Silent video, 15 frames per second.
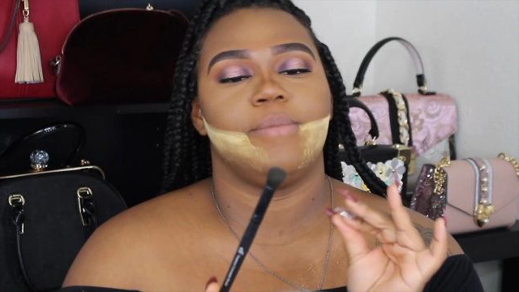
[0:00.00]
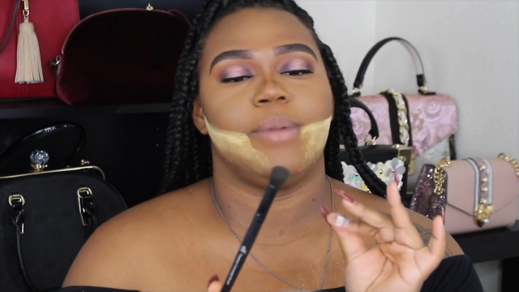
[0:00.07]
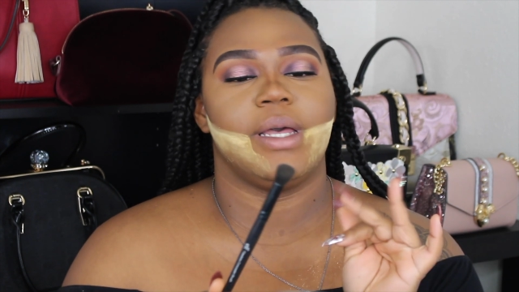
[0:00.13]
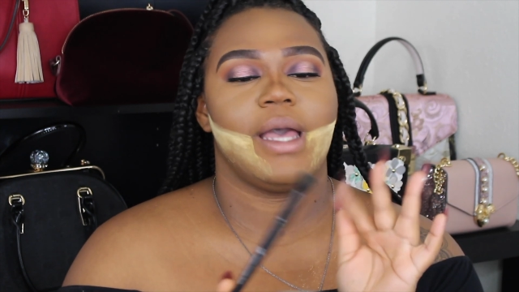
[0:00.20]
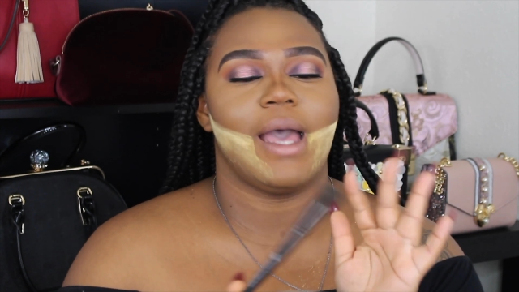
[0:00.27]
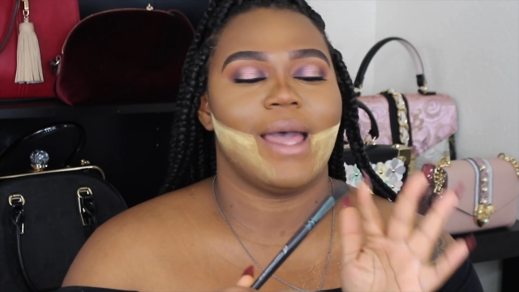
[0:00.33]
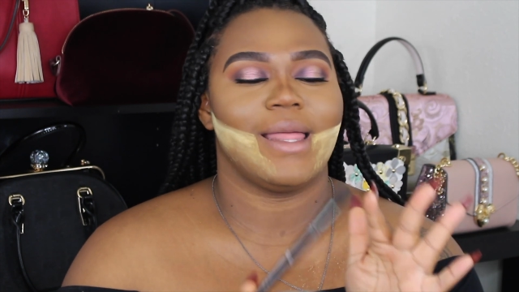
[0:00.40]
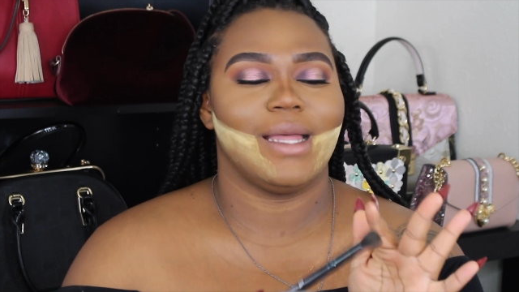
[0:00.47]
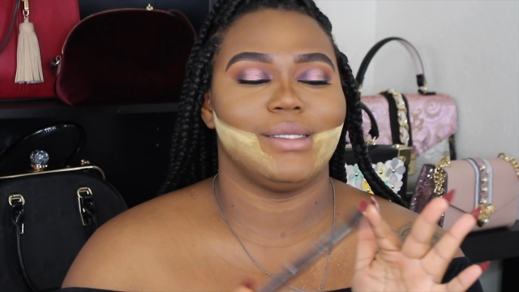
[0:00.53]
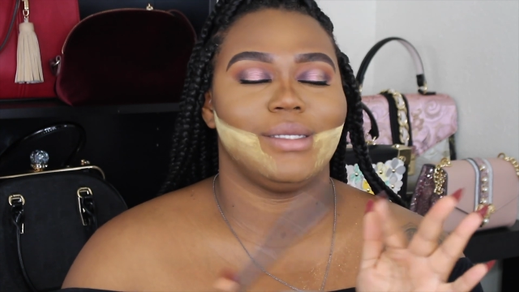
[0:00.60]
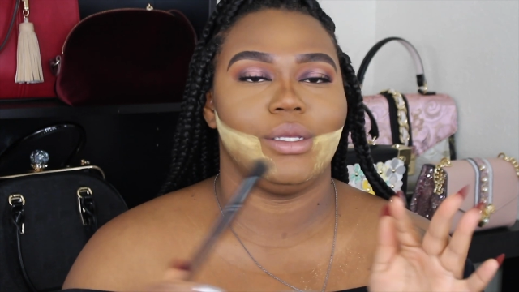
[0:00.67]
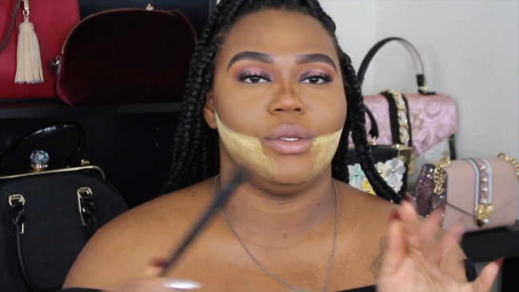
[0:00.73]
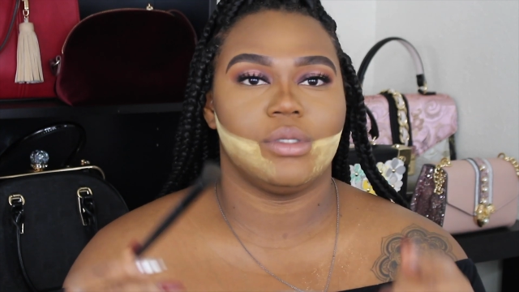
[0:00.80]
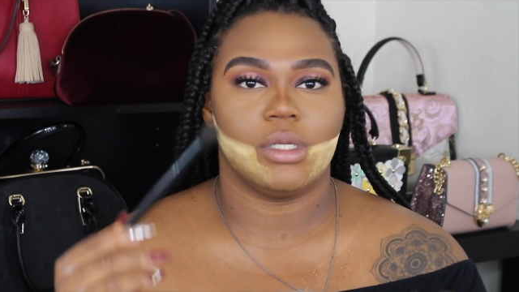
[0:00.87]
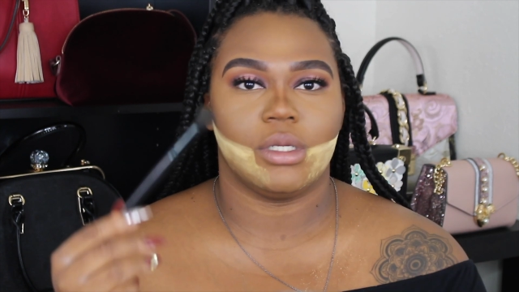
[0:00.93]
but I like
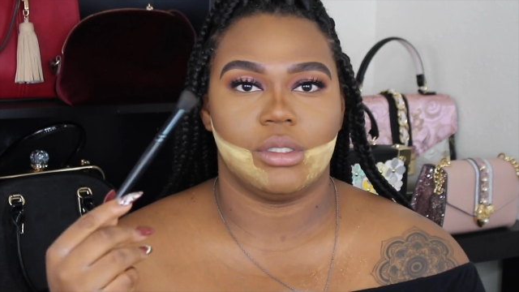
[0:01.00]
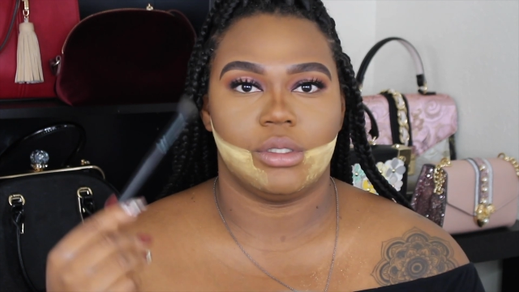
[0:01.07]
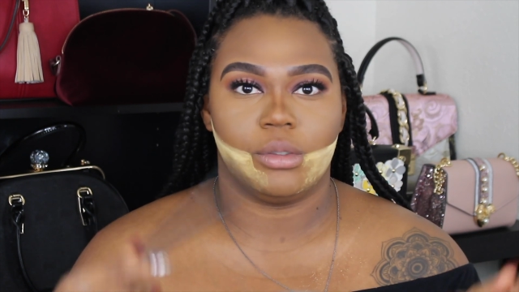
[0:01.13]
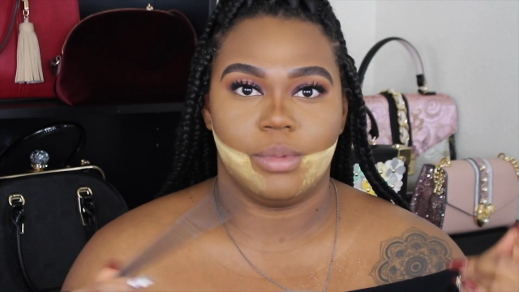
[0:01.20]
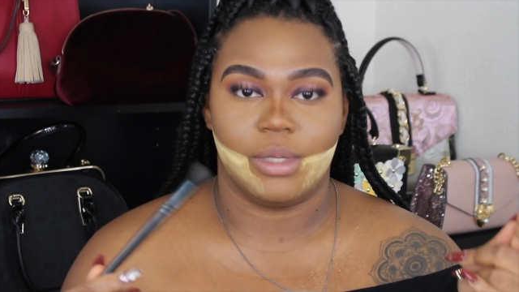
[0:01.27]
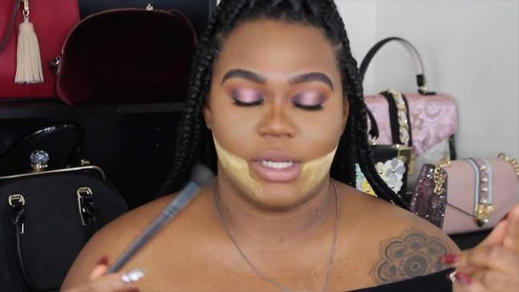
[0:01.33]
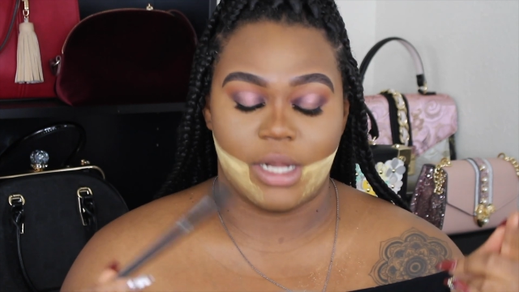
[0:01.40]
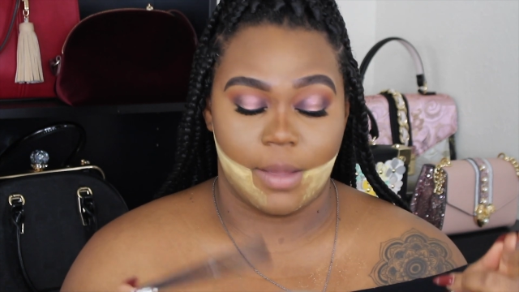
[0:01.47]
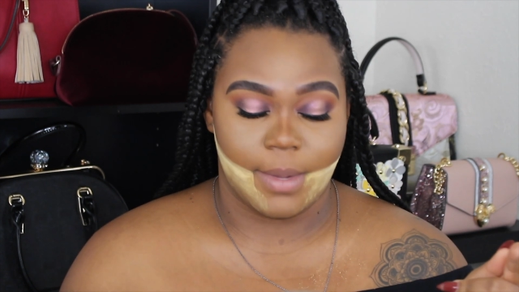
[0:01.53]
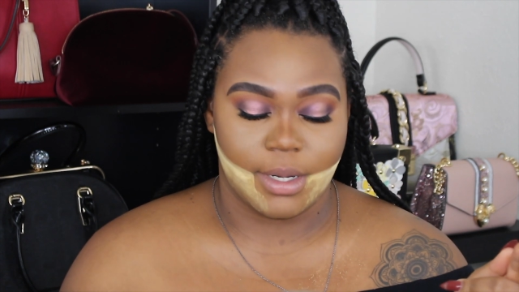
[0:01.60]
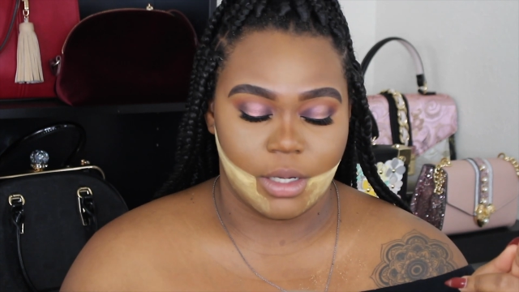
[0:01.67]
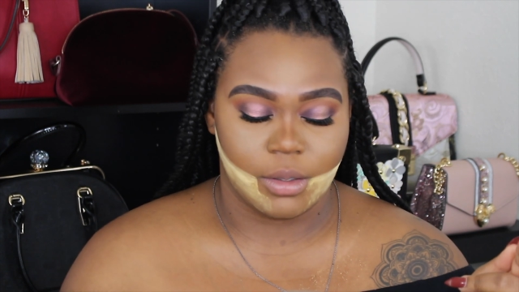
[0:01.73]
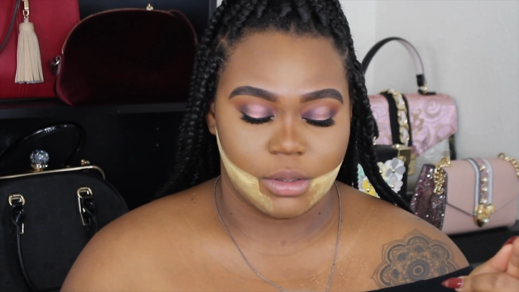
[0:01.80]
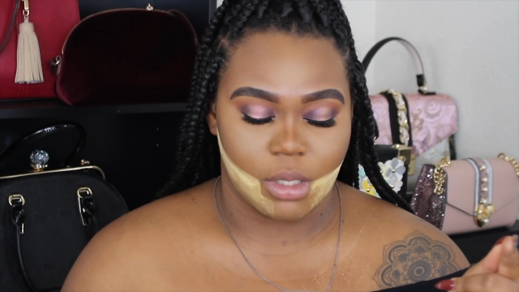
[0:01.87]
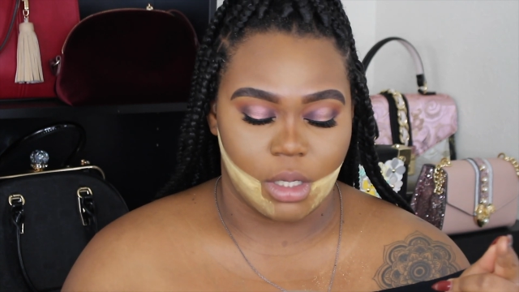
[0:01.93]
to use it to blend out my
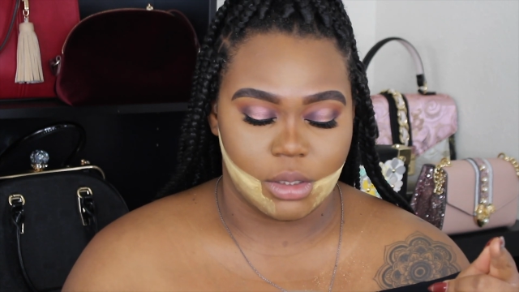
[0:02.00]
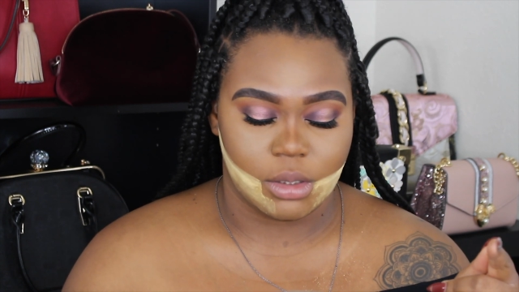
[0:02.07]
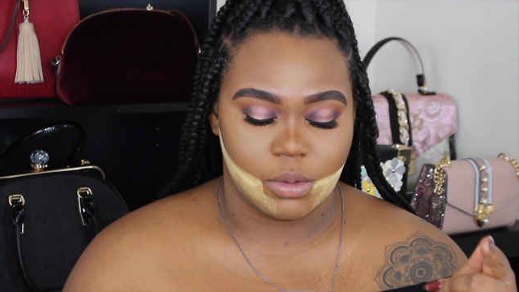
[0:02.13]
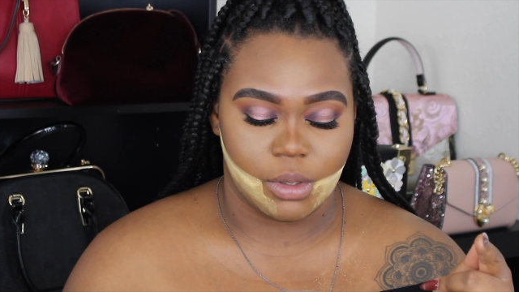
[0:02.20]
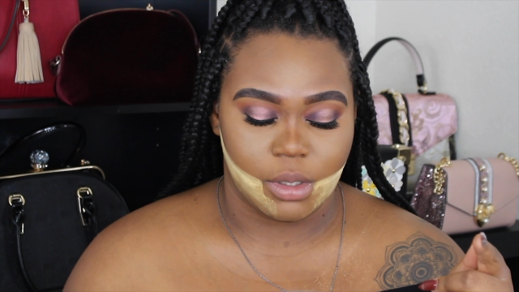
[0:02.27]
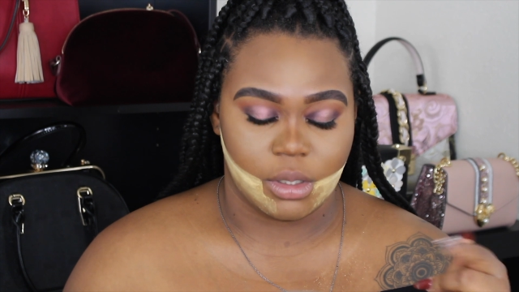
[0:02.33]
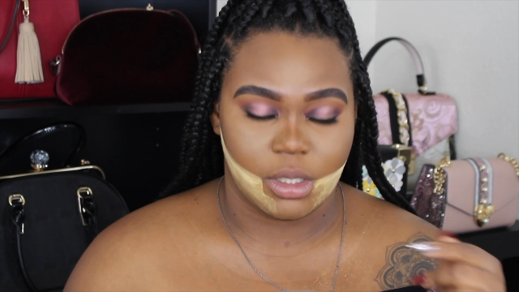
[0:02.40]
nose contour.